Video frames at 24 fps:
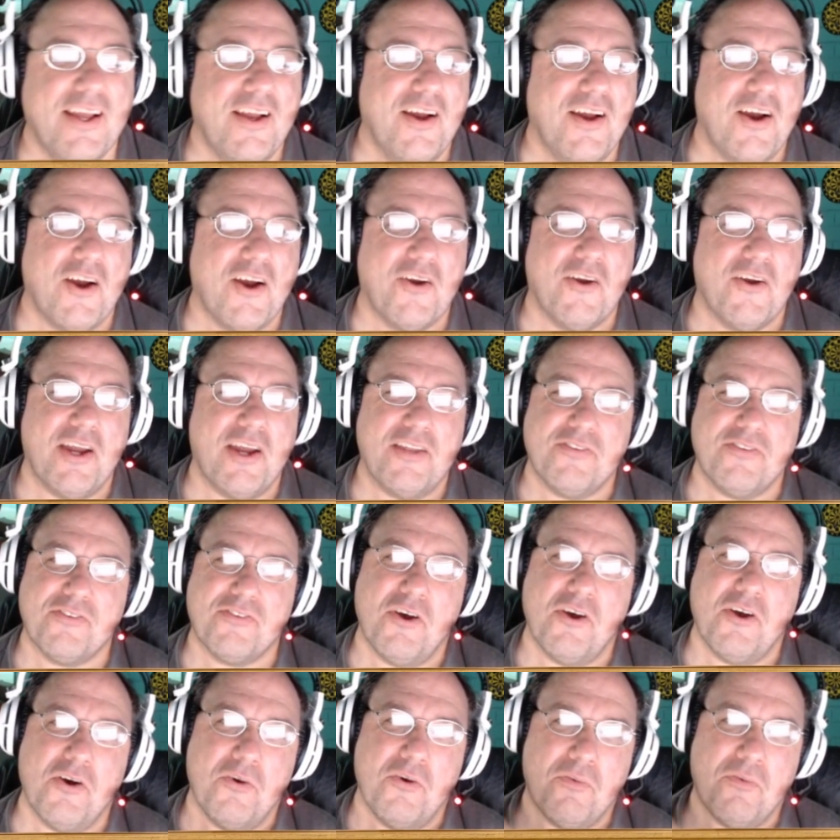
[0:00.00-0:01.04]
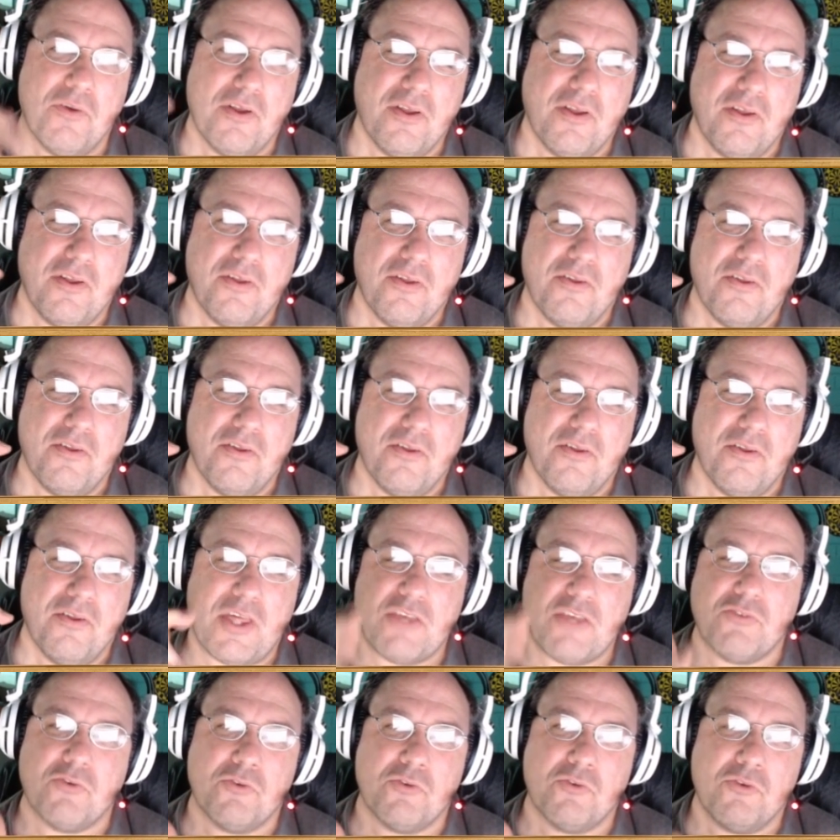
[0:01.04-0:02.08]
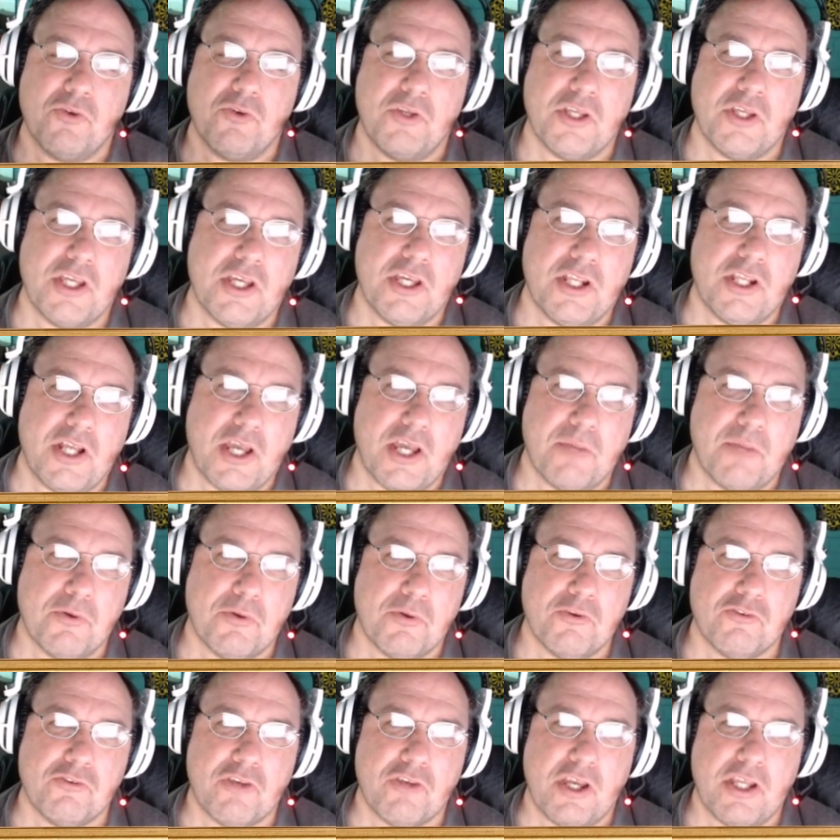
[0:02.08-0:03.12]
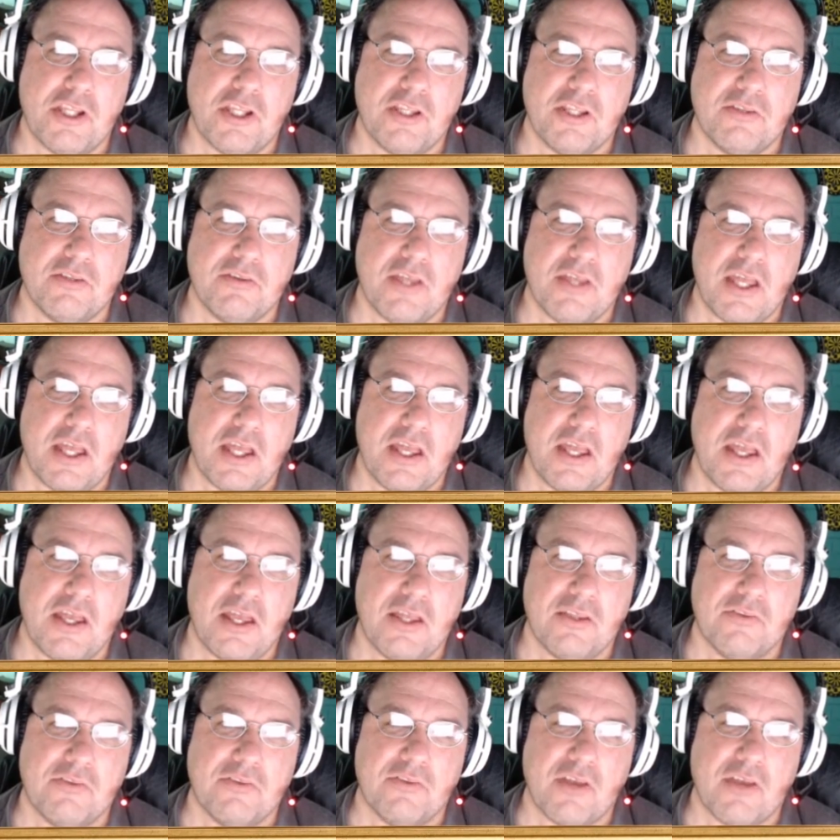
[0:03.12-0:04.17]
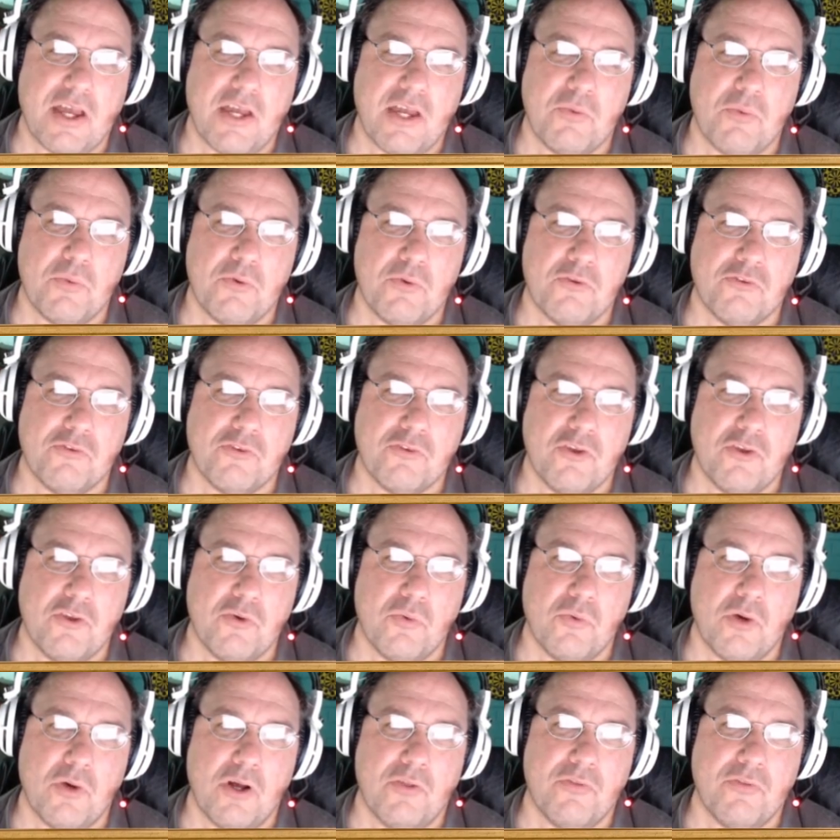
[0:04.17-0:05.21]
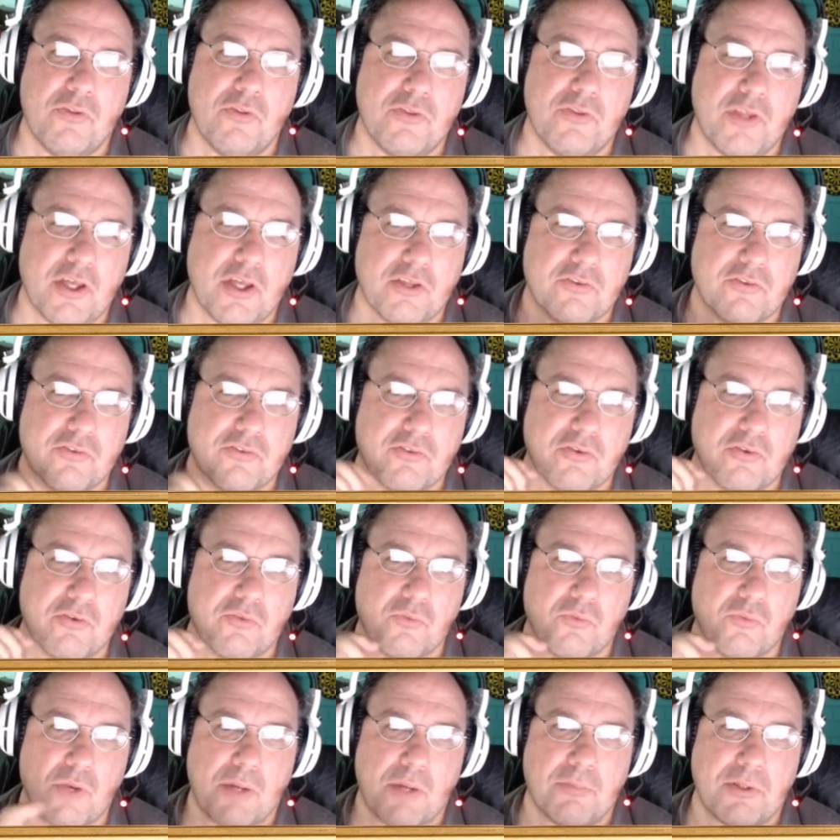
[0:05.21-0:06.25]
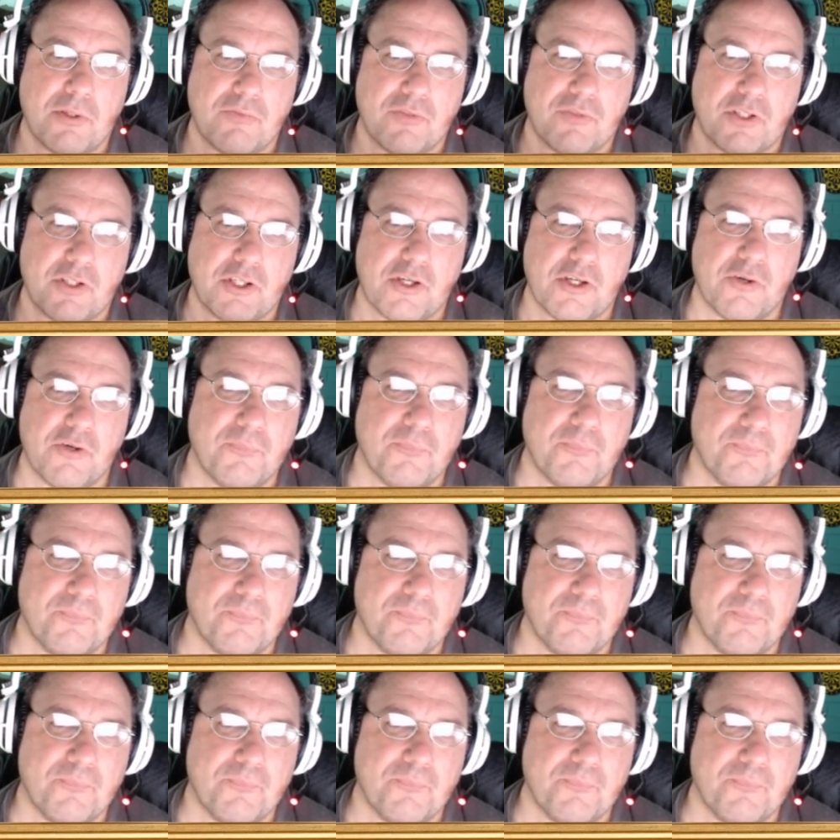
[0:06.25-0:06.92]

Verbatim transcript: All right, so thanks for tuning in. I appreciate it, and I will see you on the next rambling video.